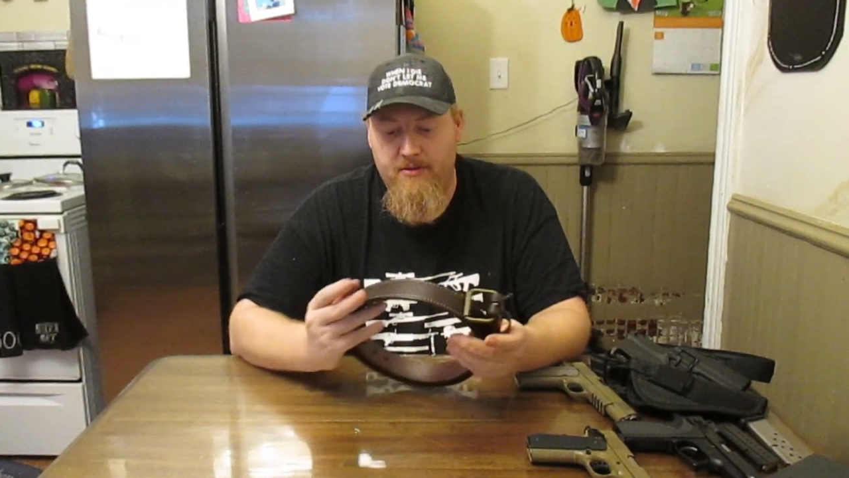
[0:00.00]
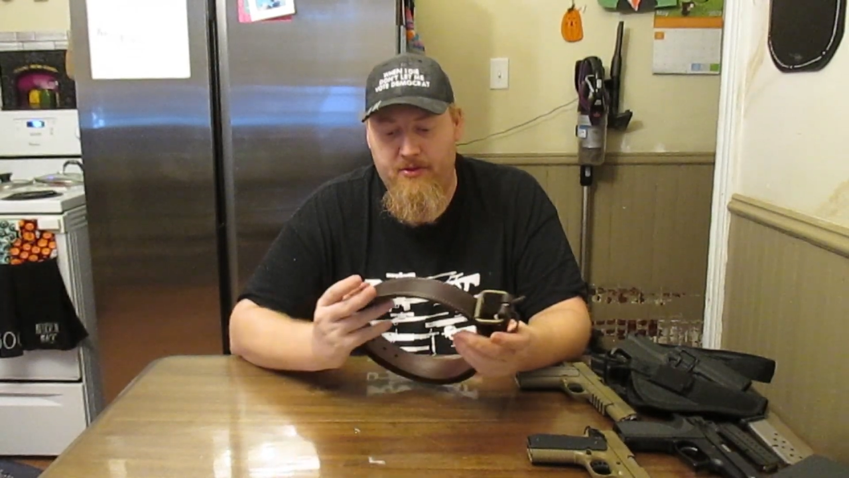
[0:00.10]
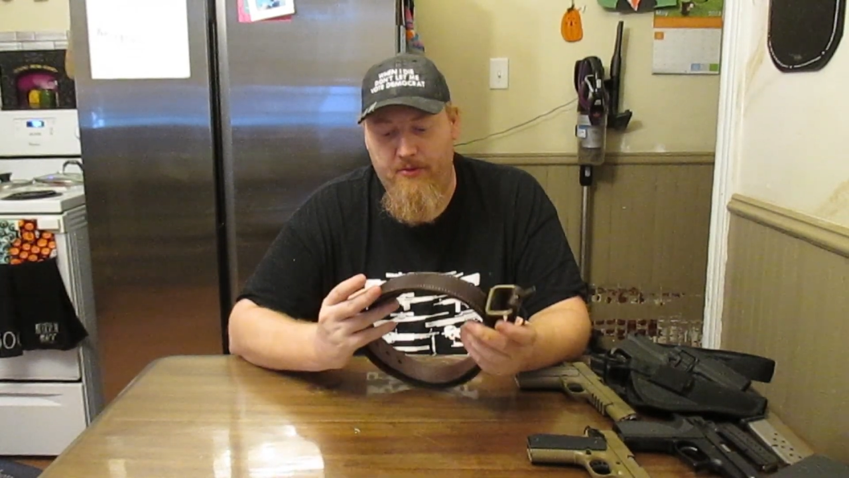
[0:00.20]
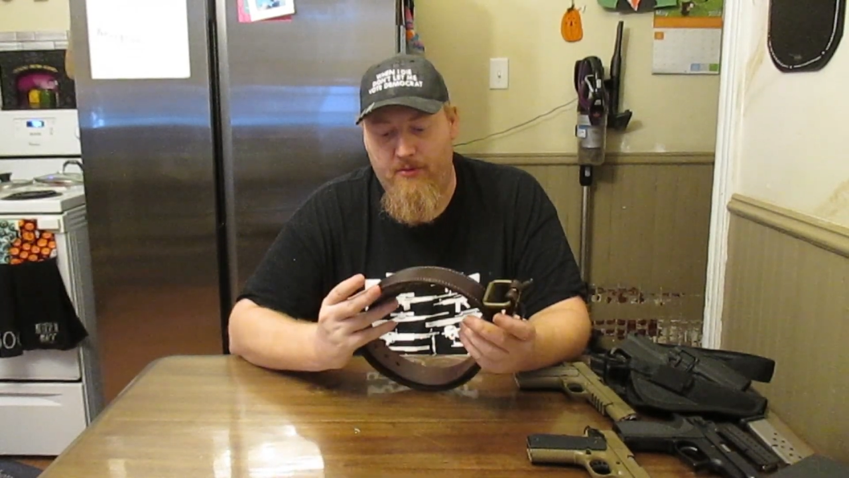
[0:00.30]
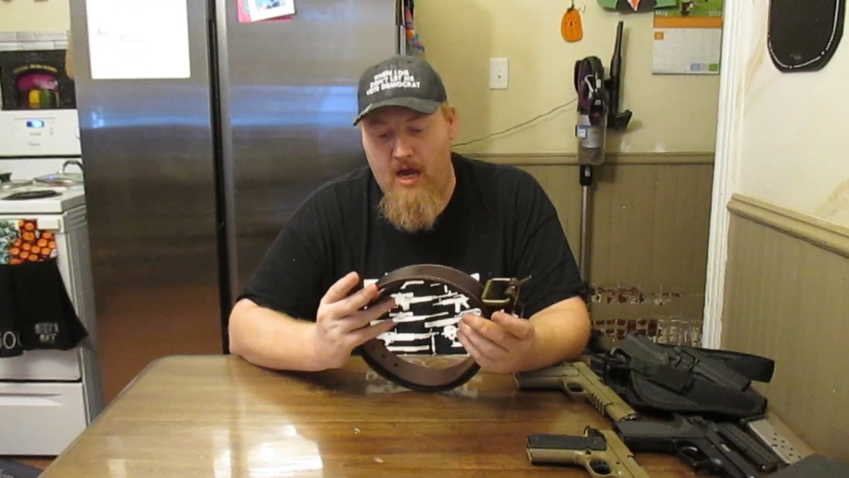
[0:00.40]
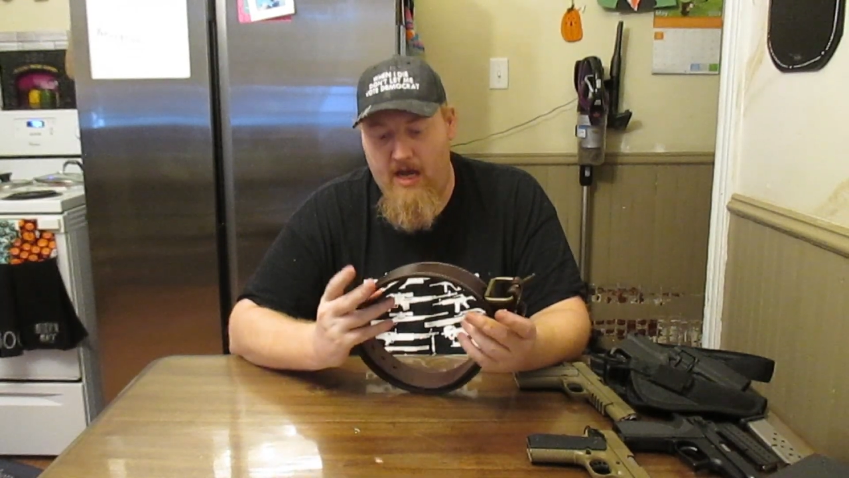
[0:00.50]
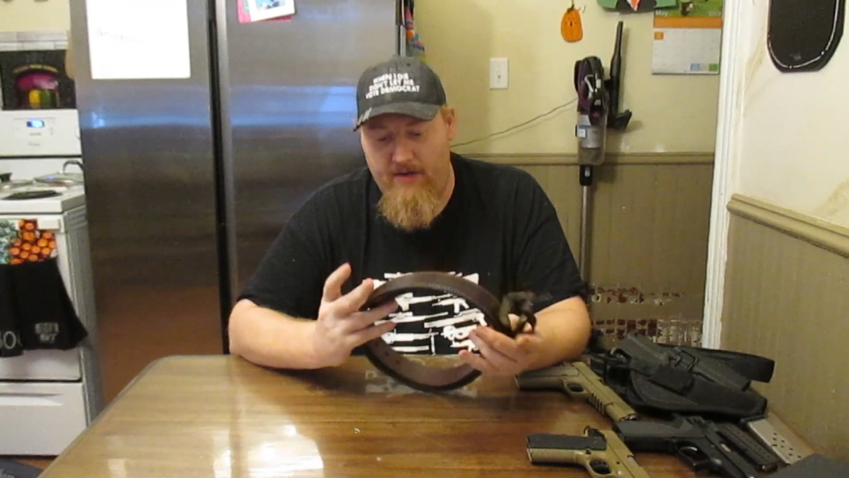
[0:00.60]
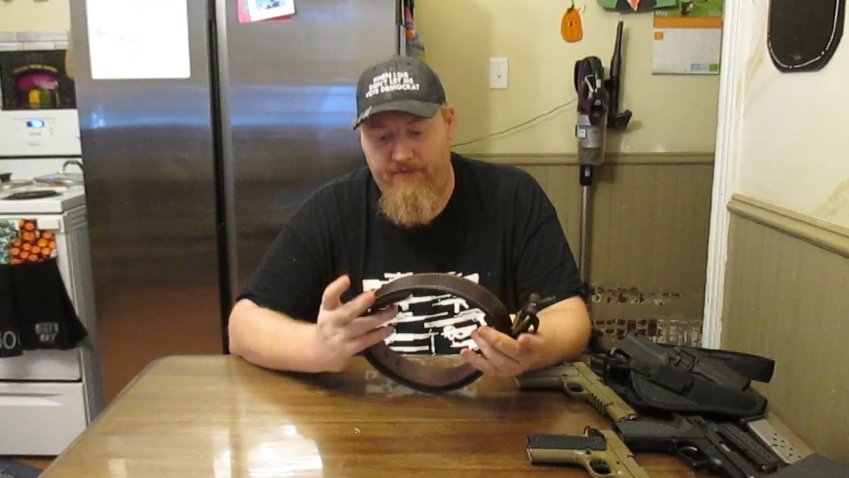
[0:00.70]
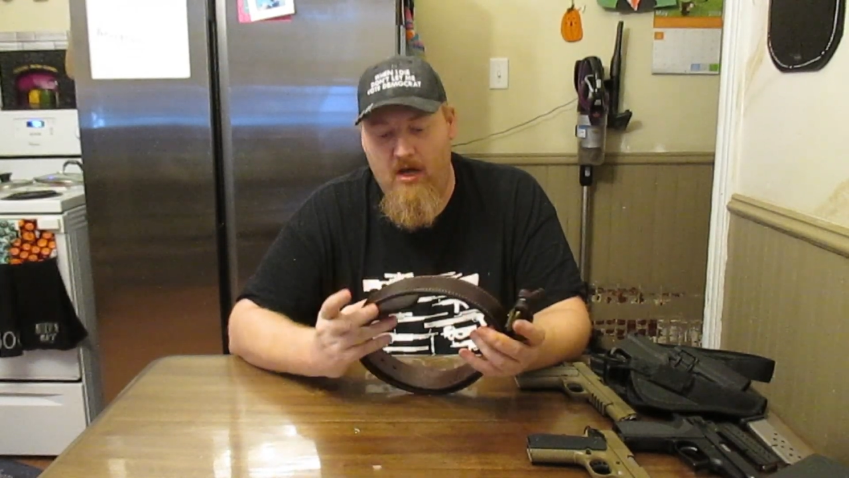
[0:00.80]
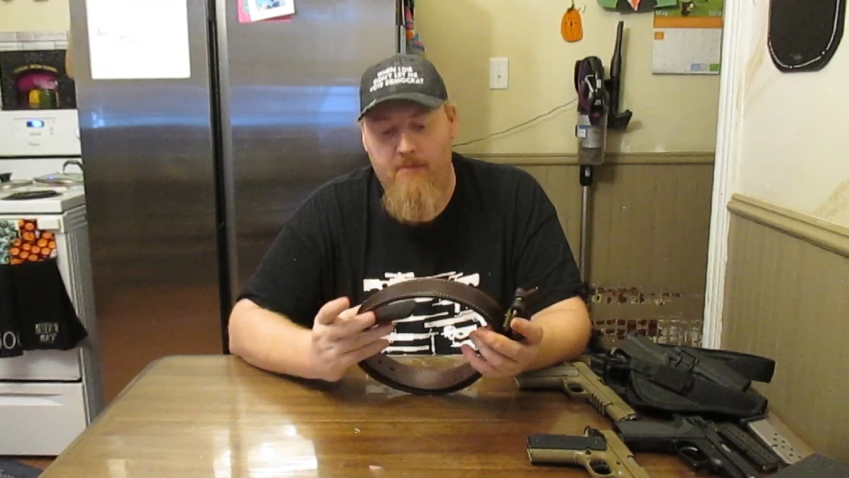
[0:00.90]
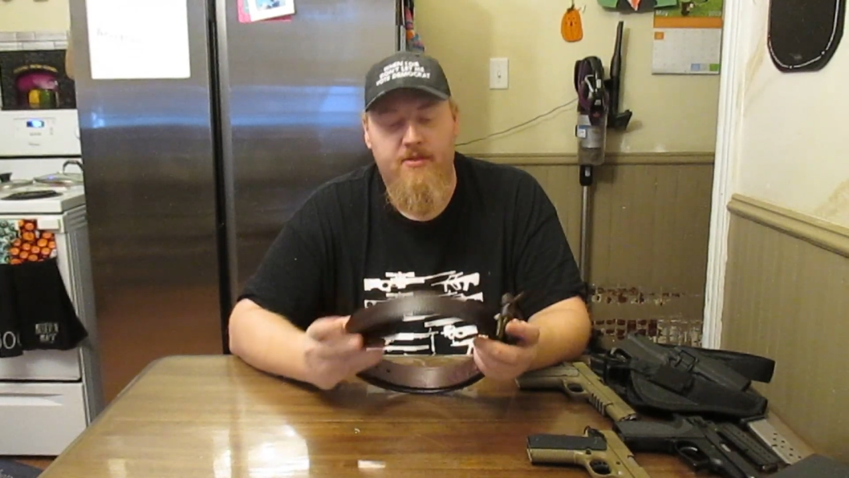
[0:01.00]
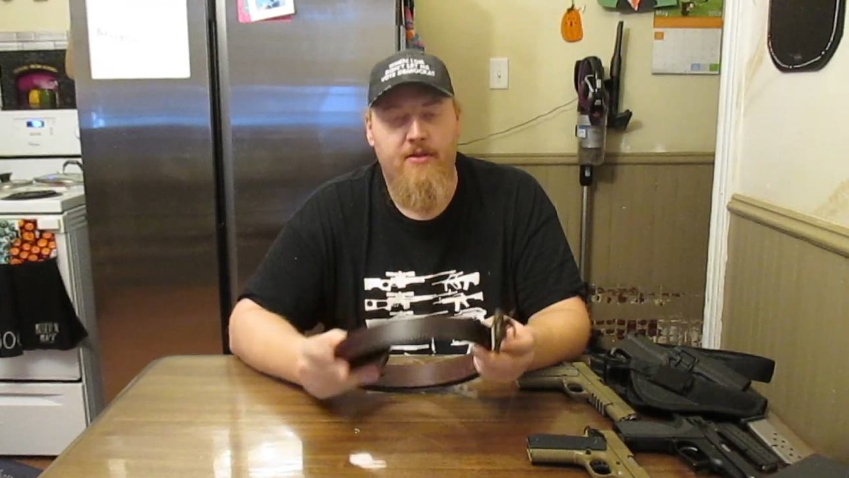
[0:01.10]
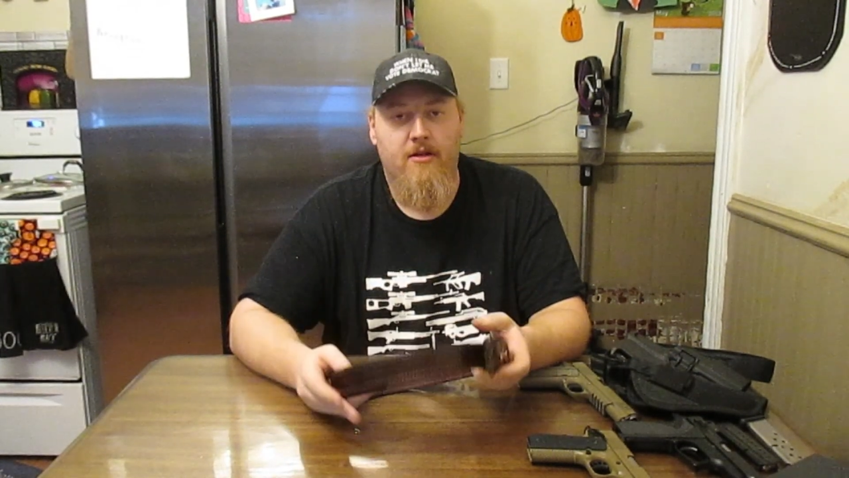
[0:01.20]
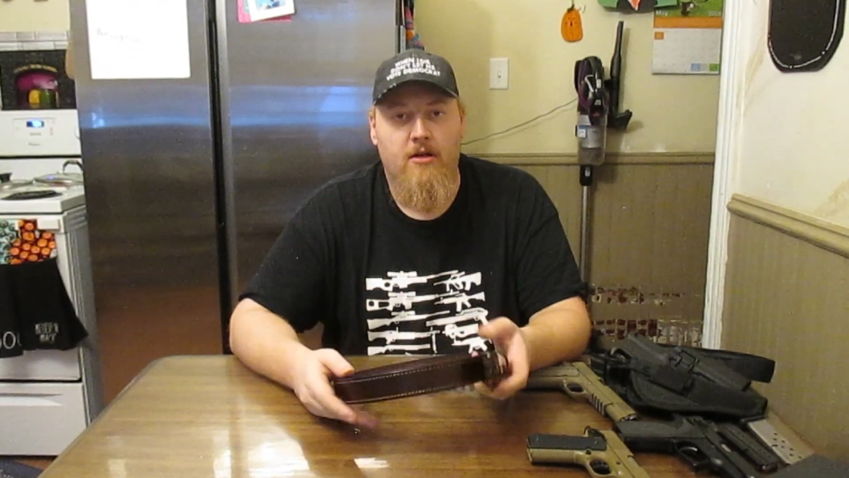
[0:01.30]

to kind of come to the